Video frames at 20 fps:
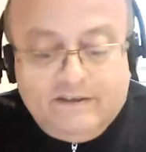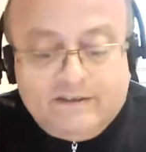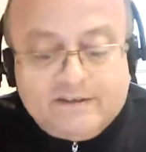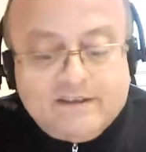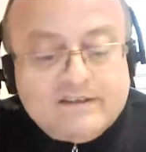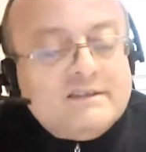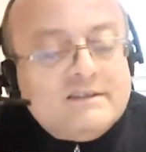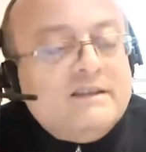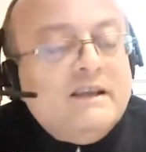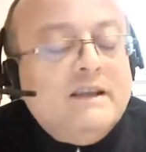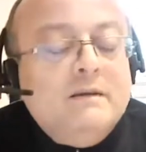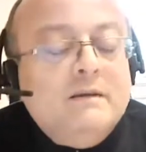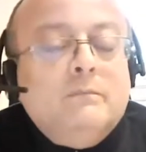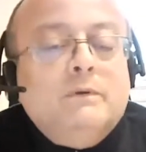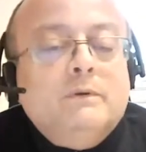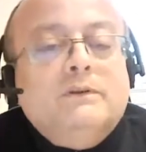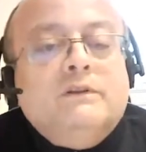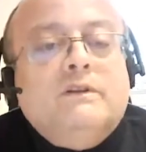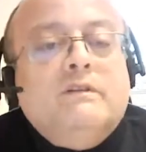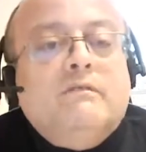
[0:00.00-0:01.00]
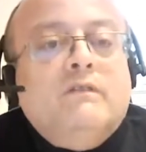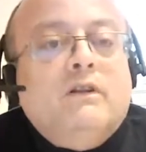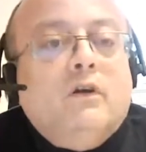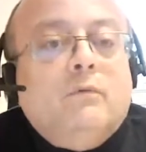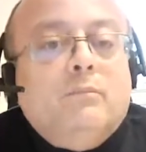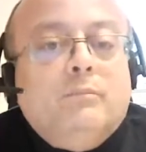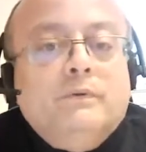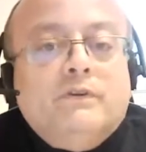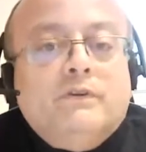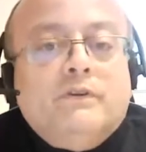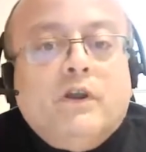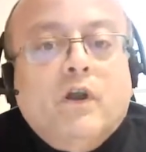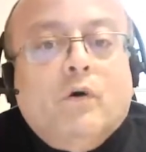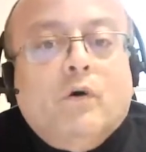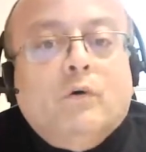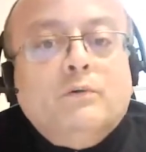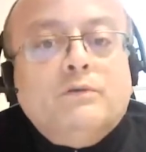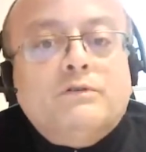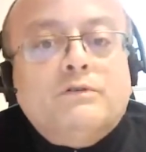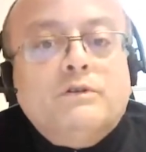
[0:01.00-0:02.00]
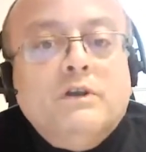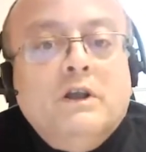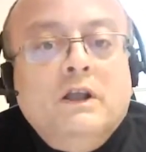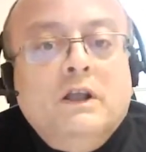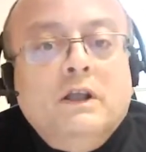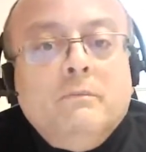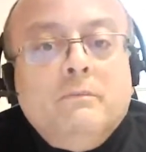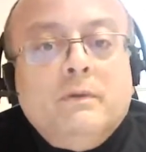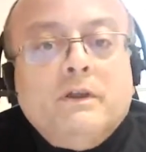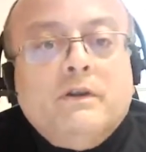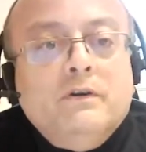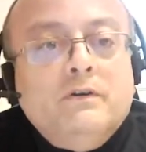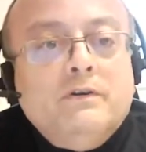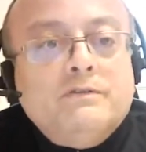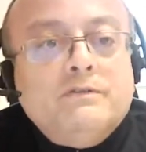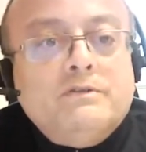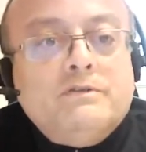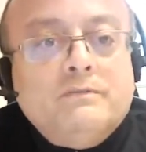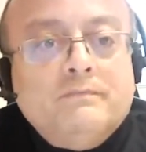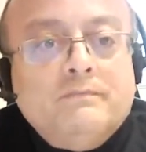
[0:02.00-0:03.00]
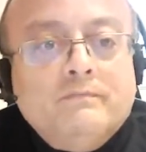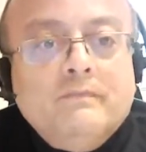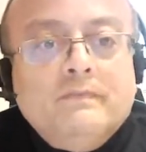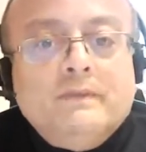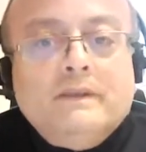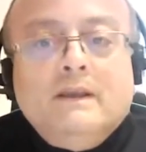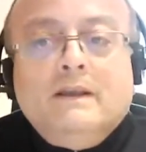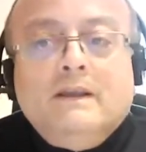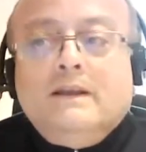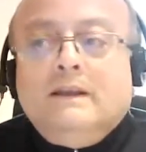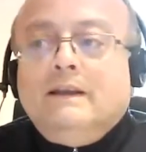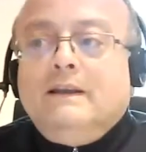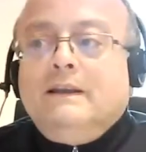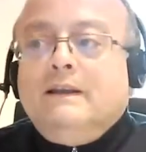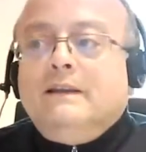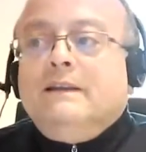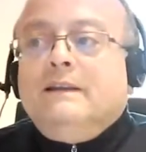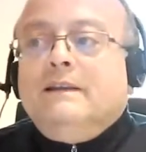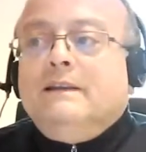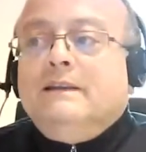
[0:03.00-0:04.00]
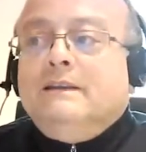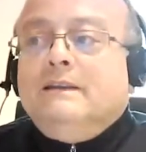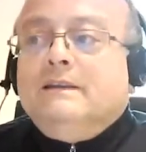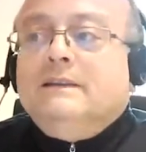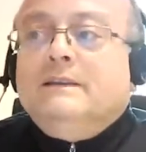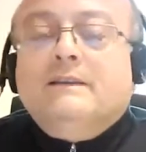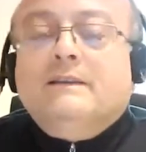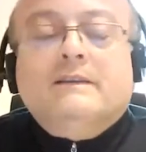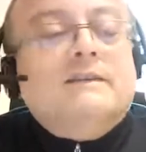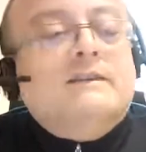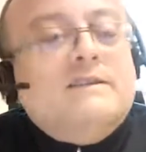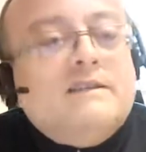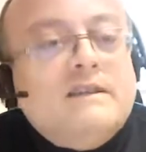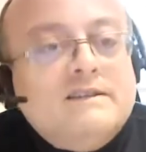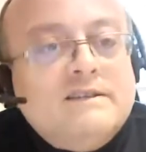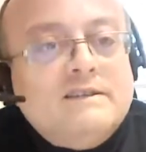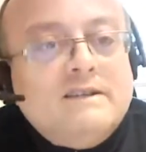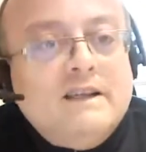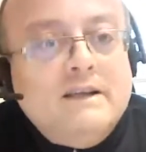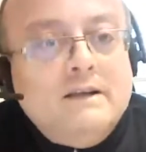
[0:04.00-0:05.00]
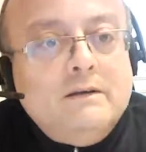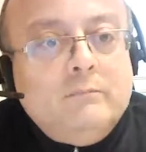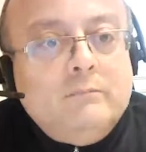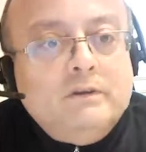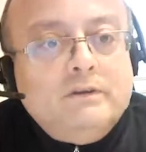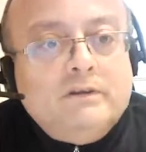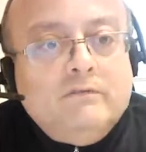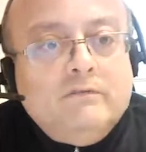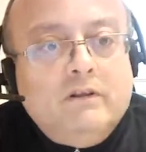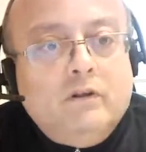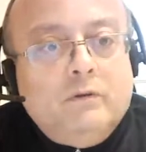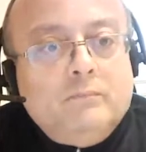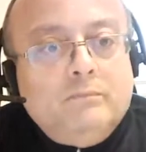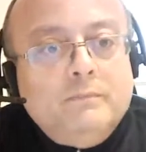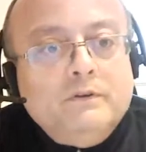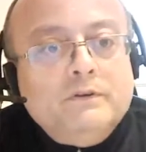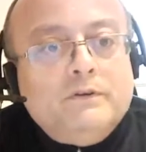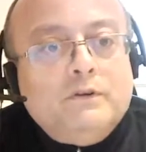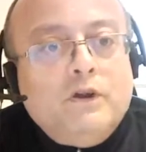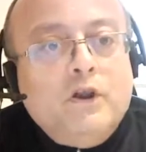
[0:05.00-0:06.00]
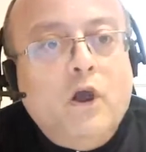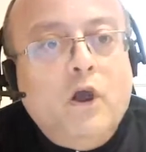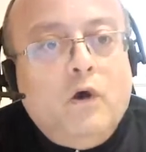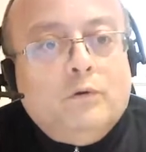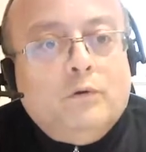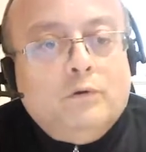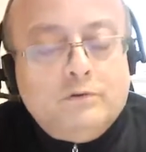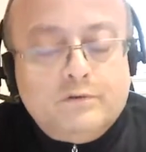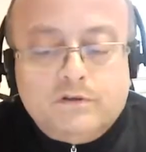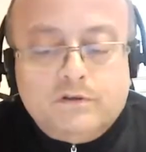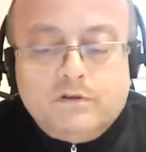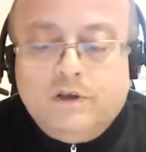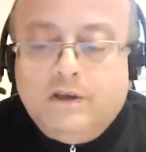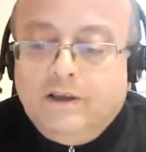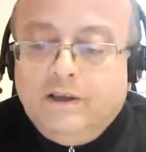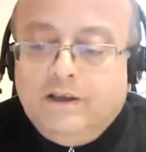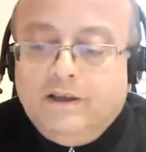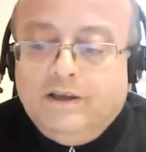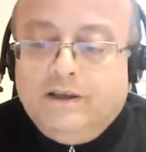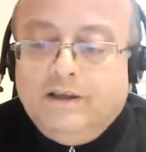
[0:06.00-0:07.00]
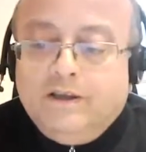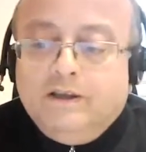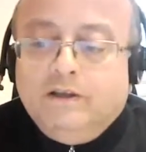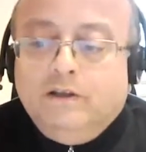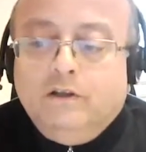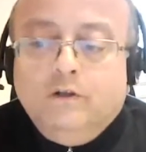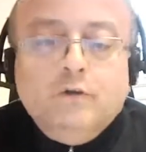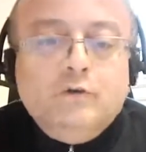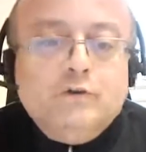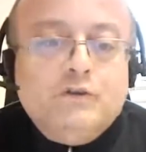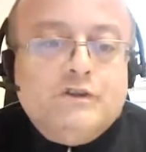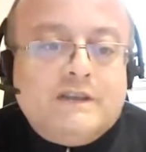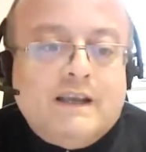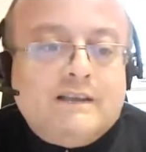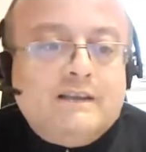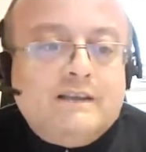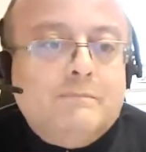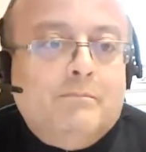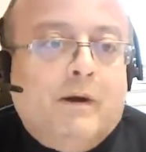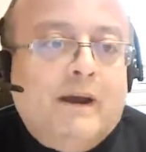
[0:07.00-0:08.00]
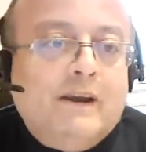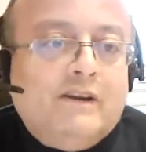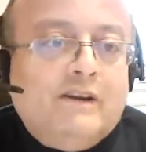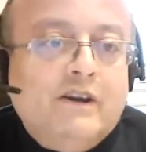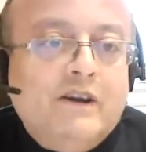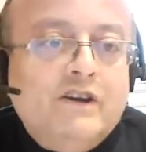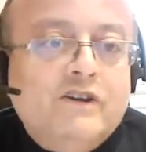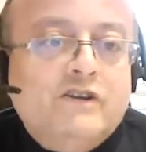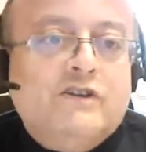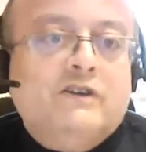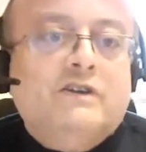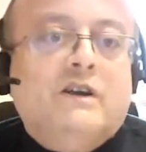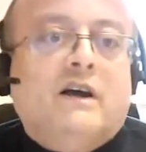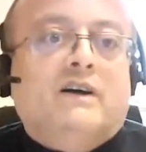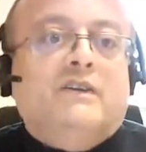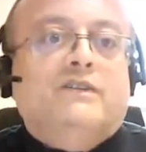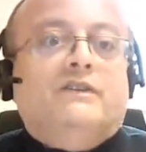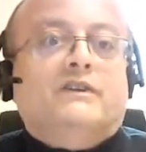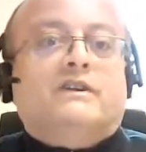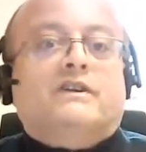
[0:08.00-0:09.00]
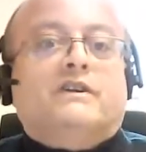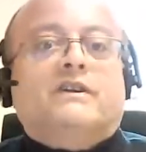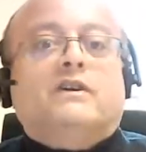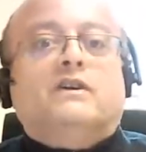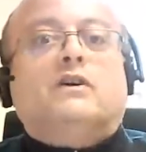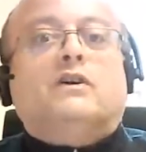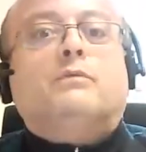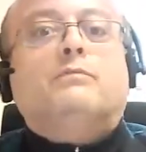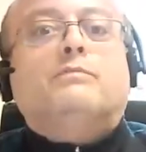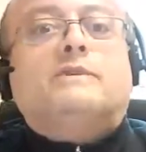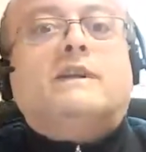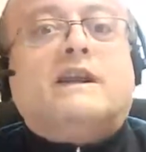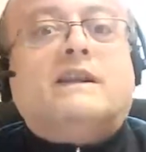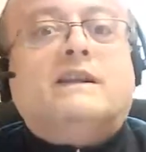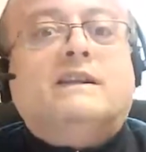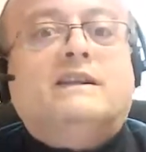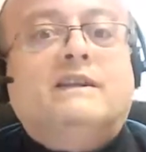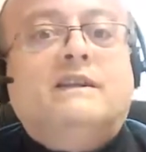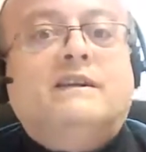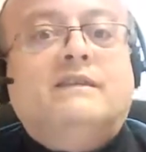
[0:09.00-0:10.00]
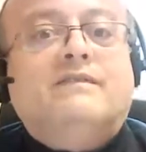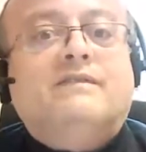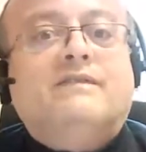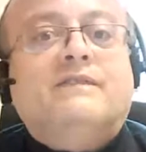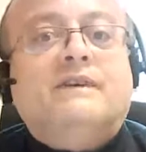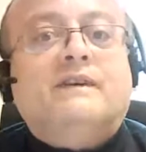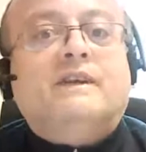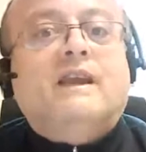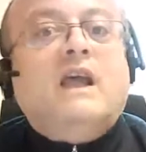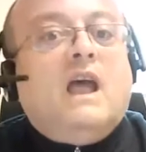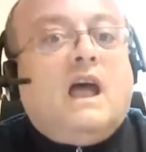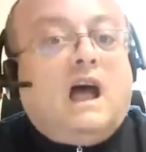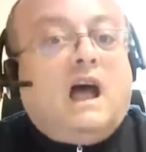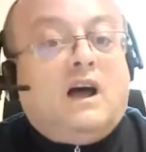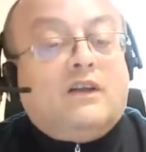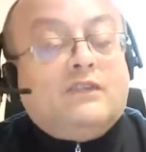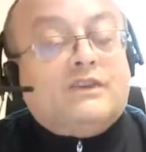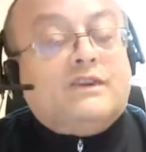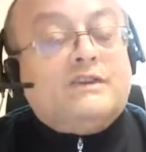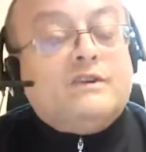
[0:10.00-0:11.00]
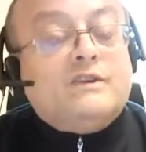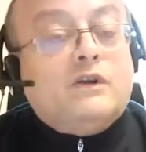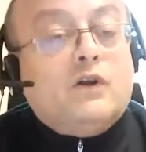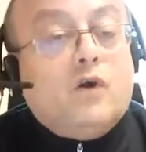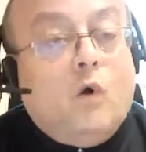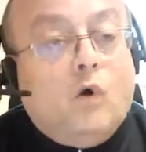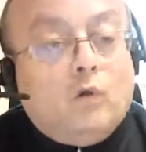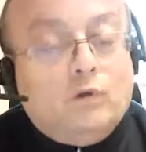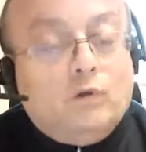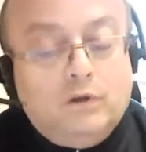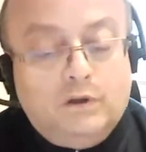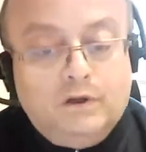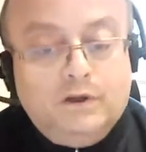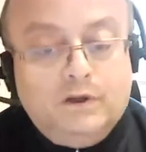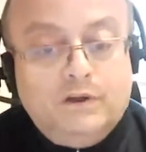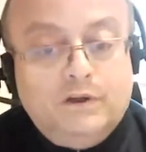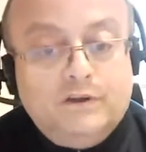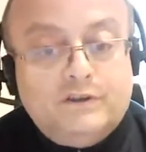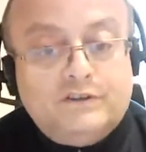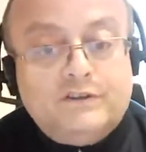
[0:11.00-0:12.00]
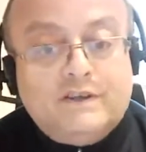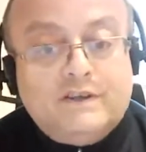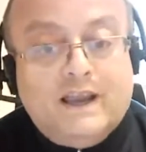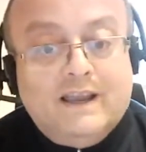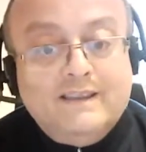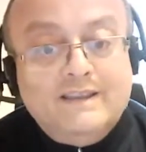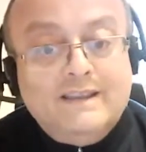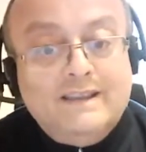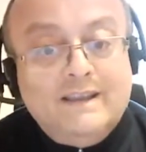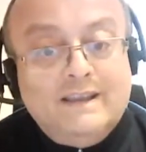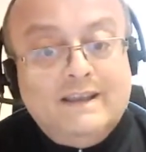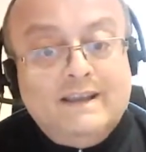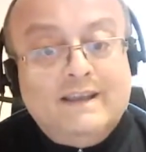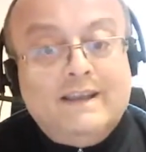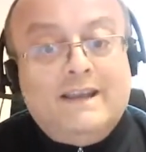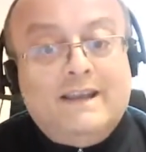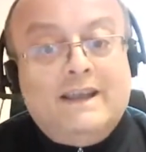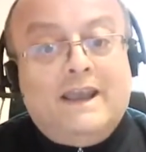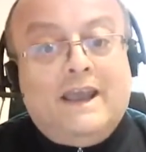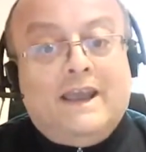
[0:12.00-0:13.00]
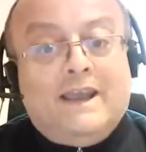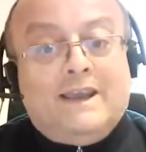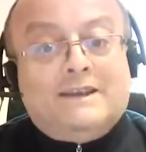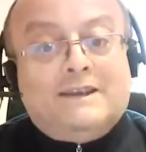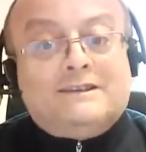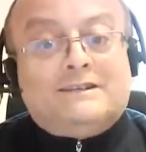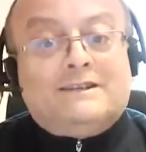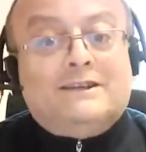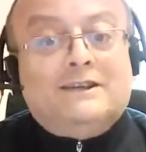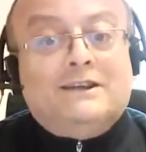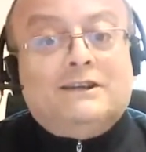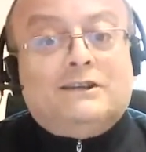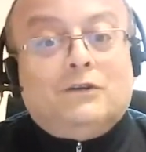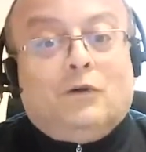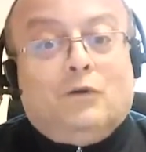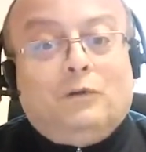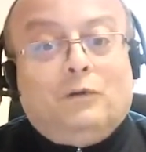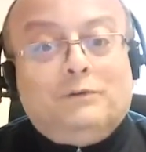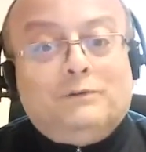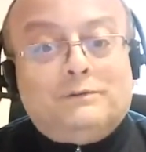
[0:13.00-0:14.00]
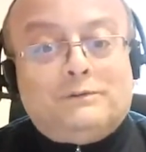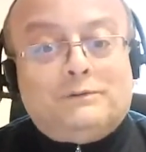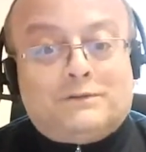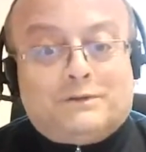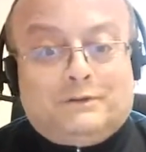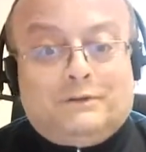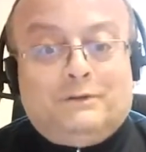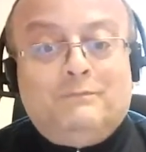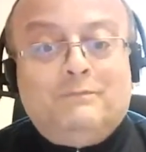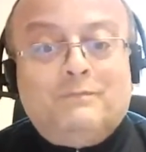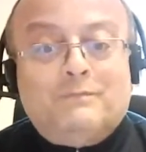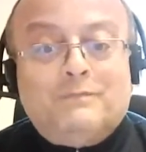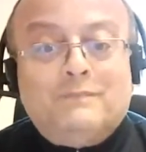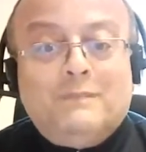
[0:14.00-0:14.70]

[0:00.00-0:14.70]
sustainable development goals, because the sustainable development goals looks at migration under objective under the goal 10, and it also